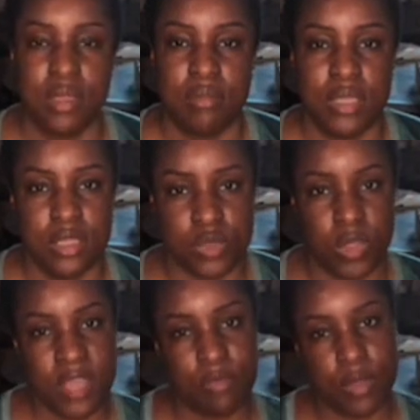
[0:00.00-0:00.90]
Because
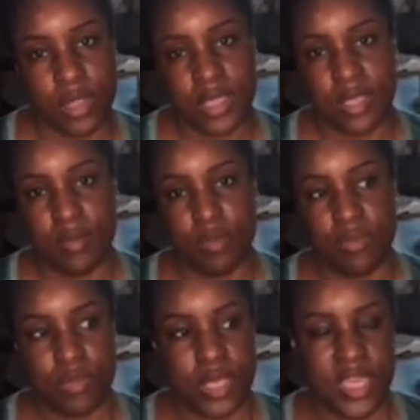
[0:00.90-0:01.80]
if we keep if
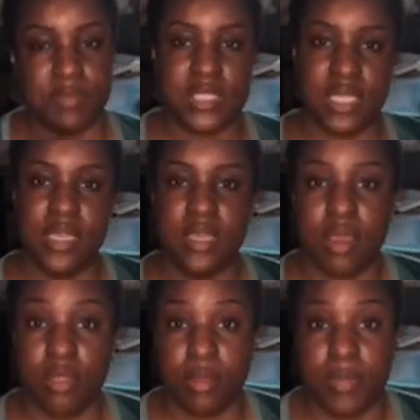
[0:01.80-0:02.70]
we keep seeking
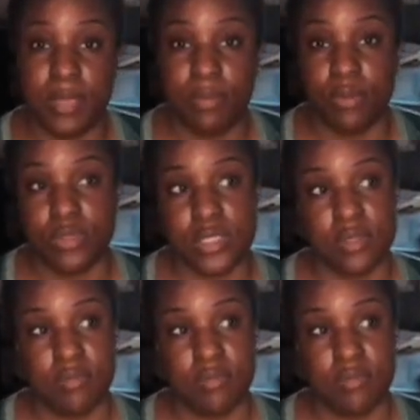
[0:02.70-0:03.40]
other people's